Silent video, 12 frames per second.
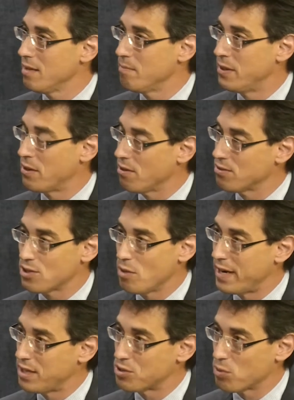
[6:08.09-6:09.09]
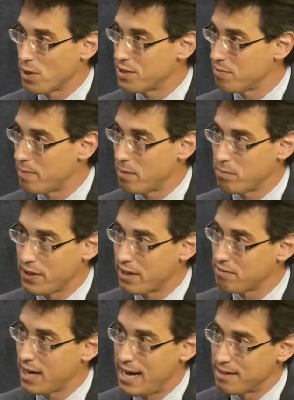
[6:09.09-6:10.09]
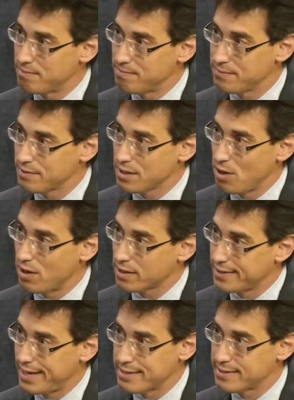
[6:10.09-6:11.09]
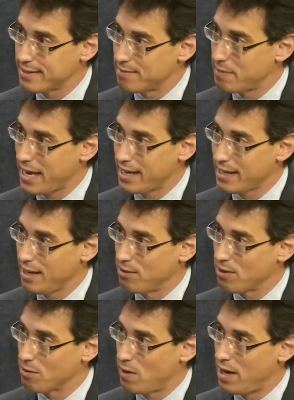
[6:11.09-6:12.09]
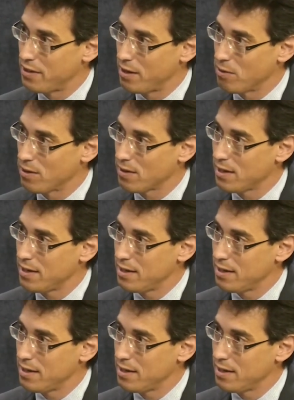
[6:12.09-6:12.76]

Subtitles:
But there are so many stories of people that have gotten hooked on some painkiller while they were